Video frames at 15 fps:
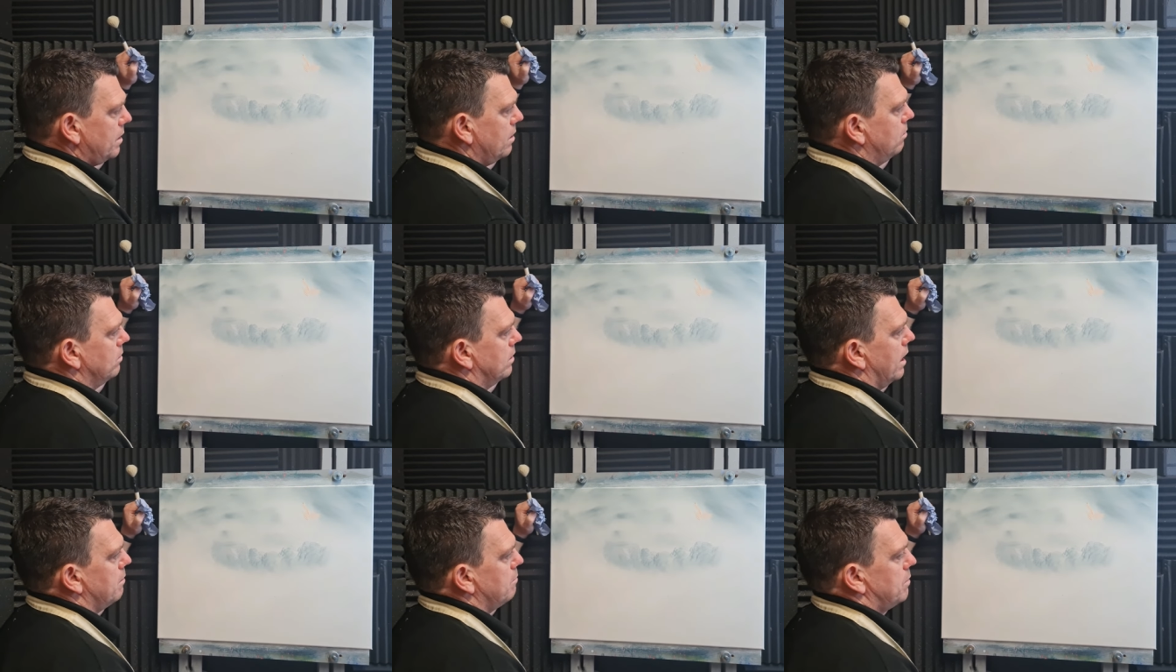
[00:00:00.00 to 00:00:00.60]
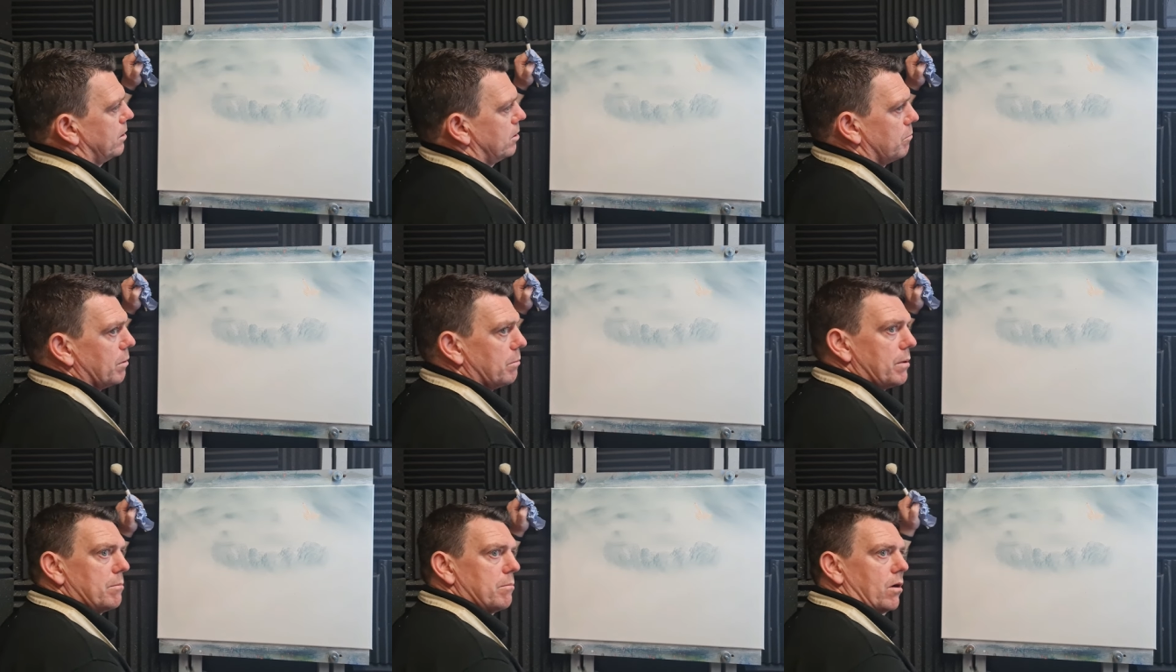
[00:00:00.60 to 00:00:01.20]
Okay, pick up a
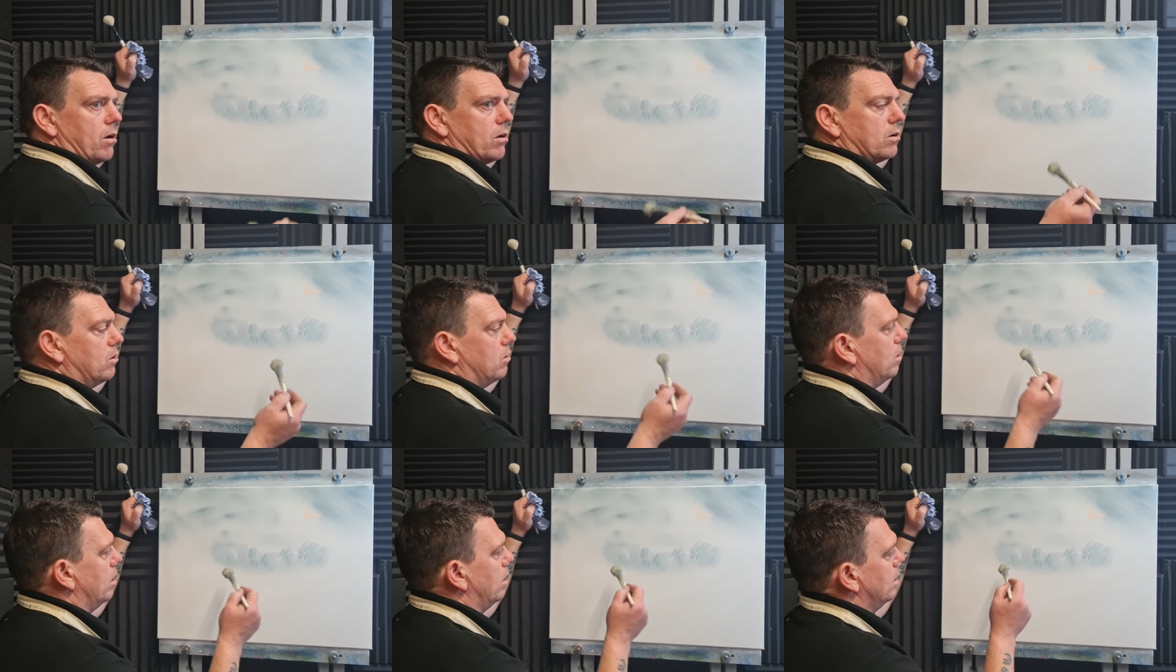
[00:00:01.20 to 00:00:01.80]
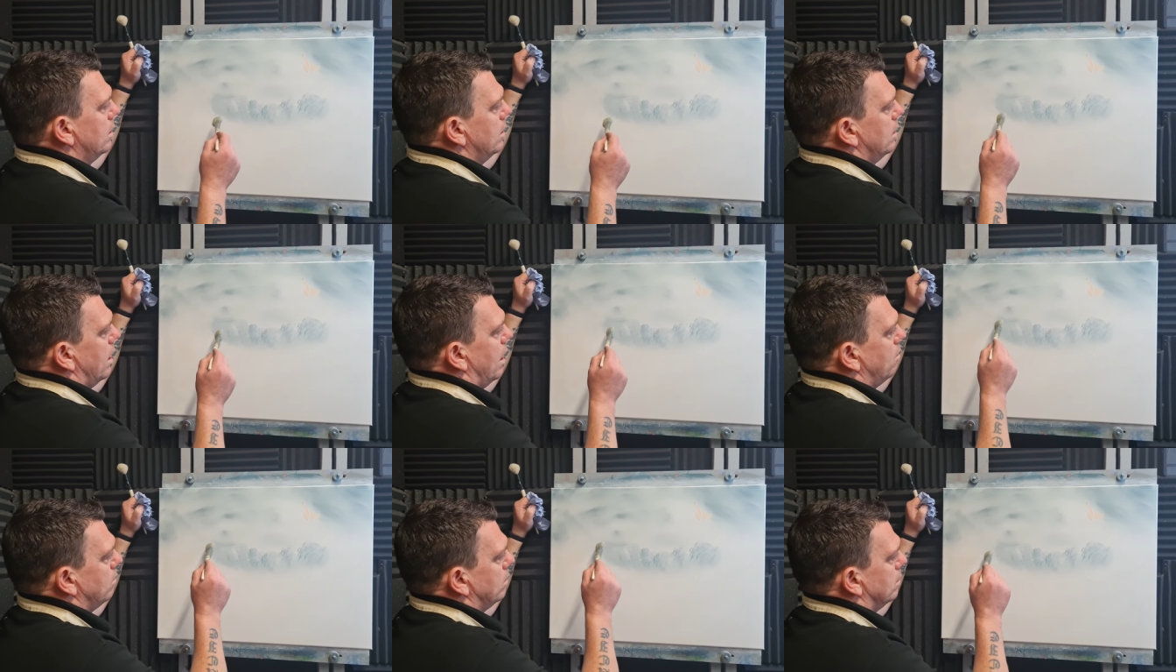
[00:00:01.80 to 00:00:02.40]
bit more colour
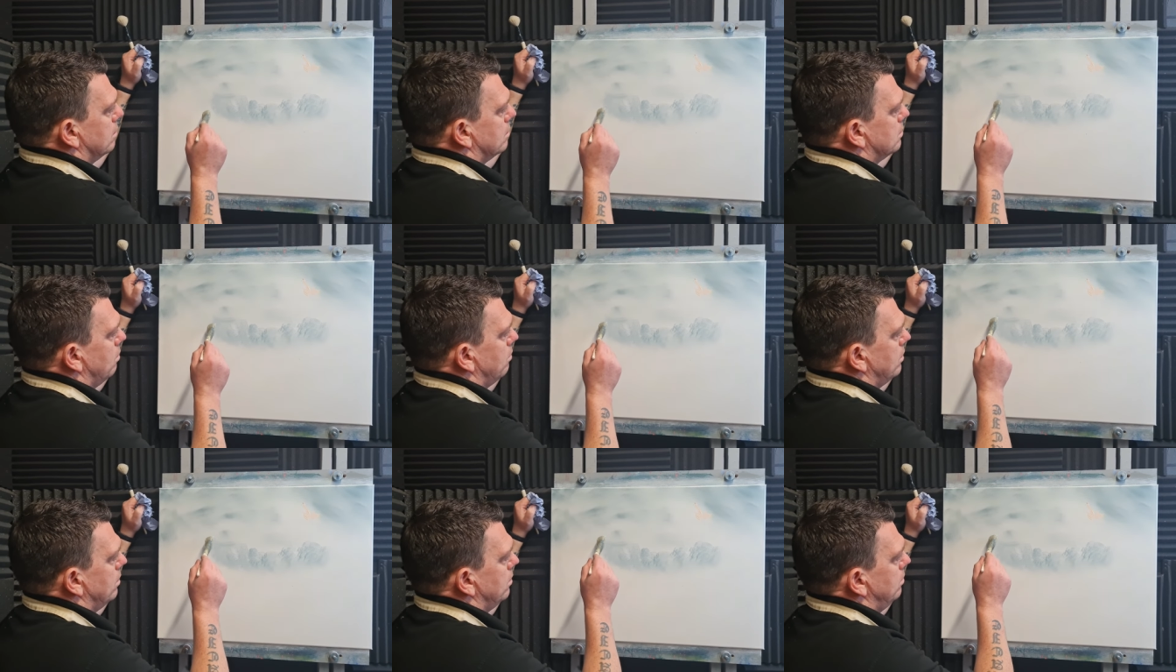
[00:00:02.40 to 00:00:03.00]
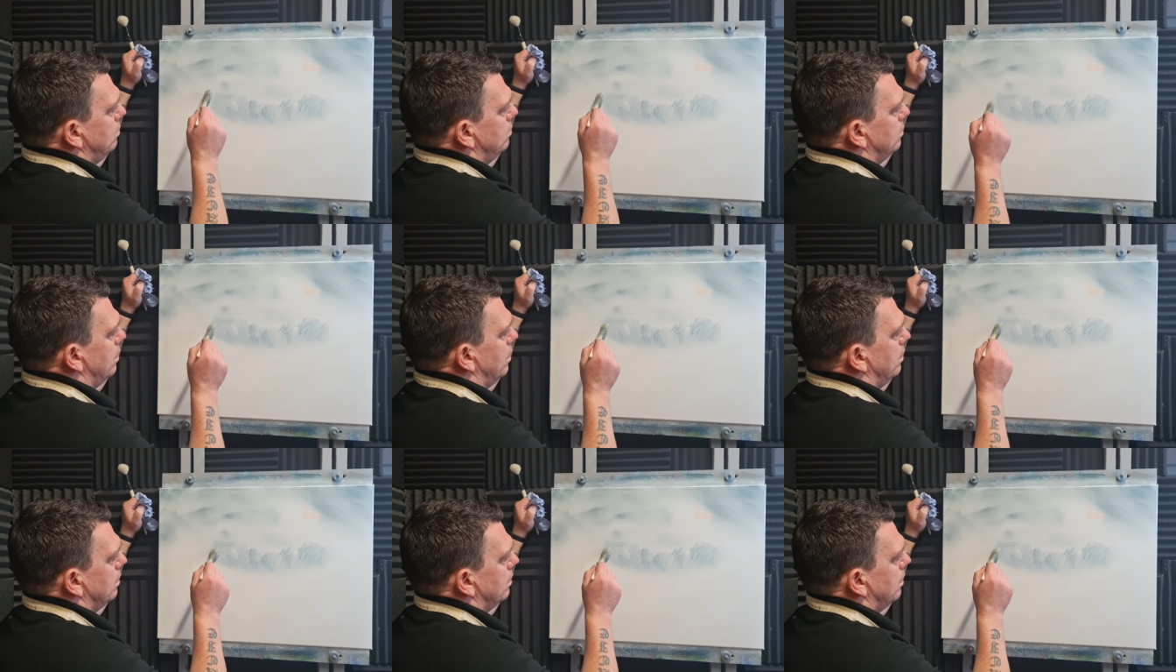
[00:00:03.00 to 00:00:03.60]
and we can throw in
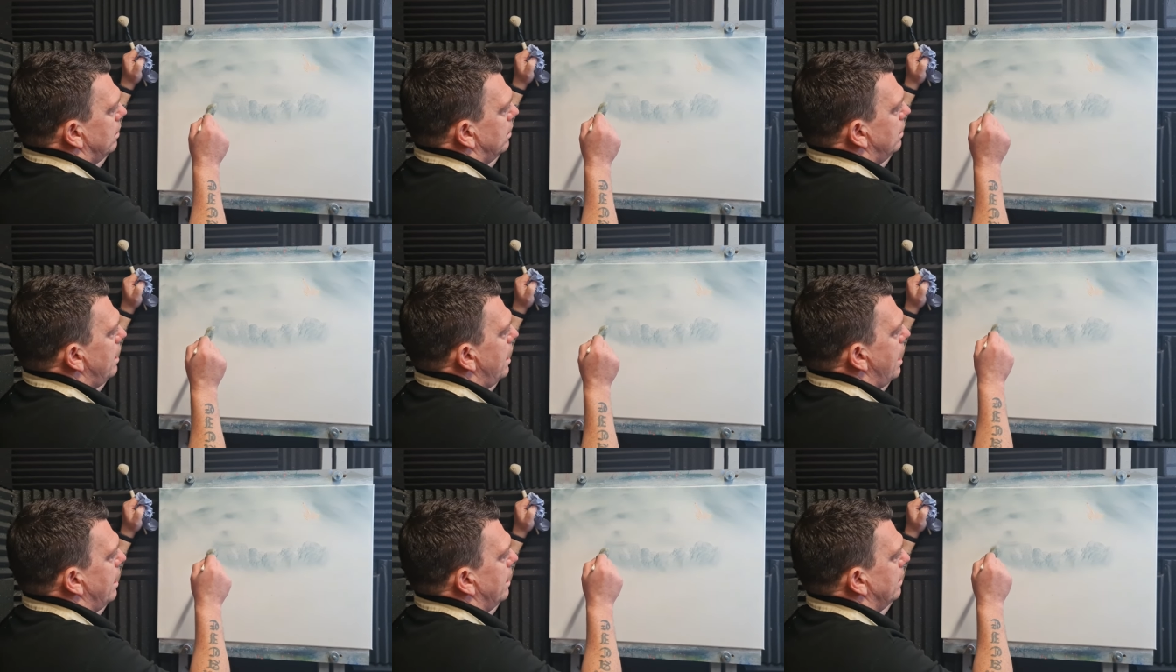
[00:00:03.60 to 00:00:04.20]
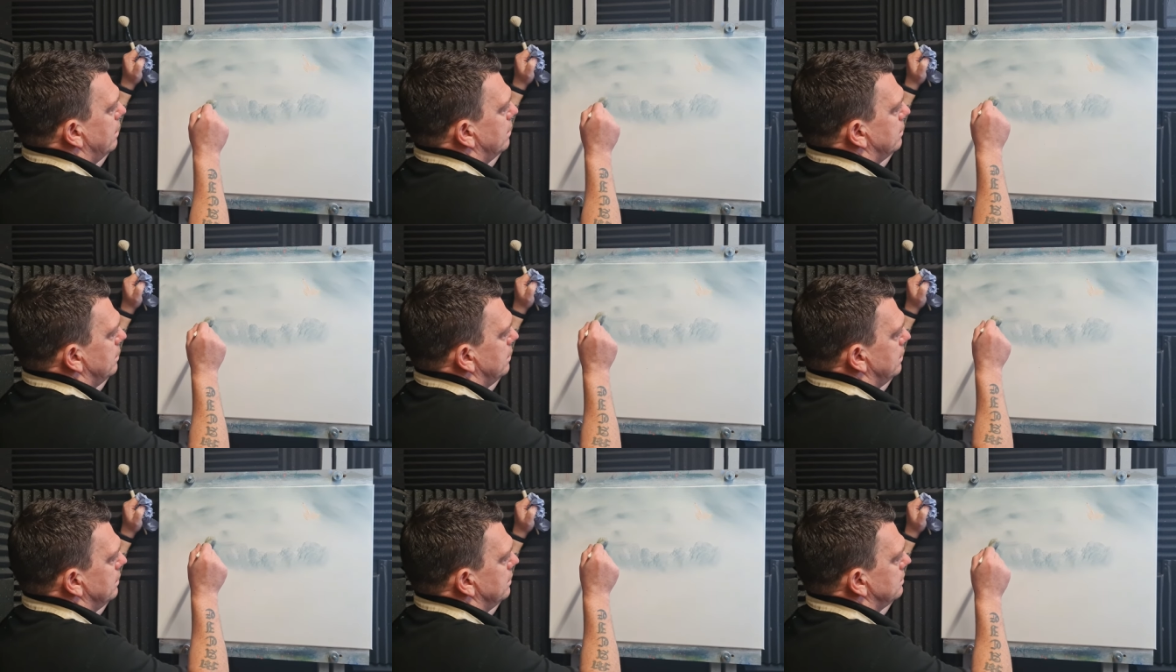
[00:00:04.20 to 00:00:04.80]
another layer of
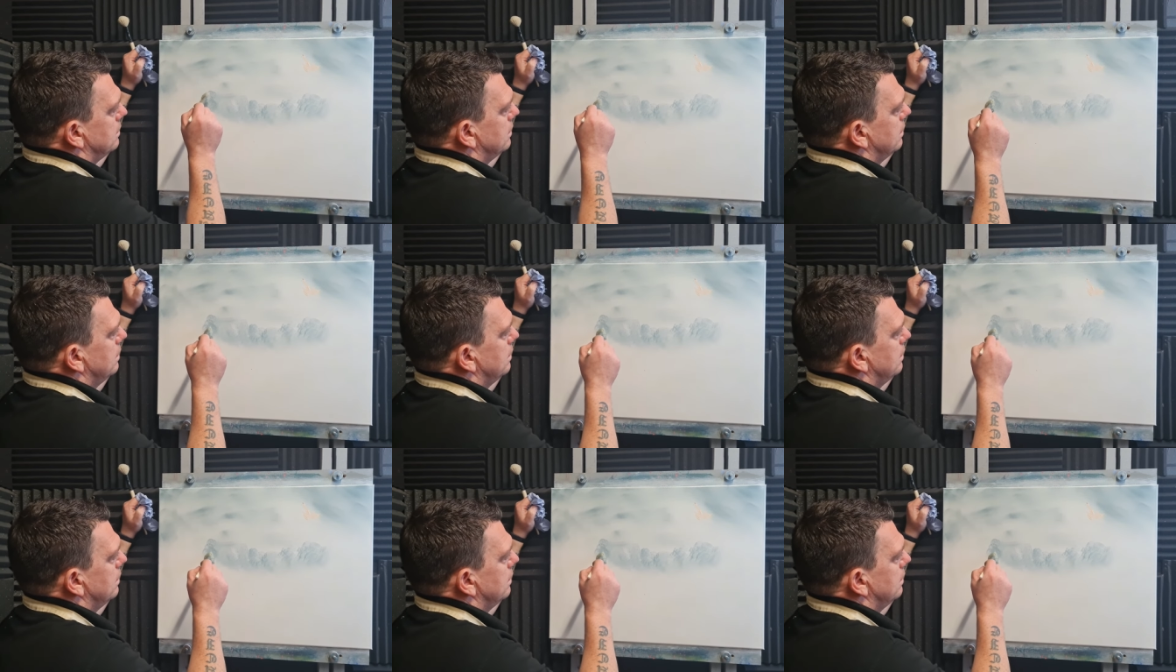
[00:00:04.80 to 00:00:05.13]
these.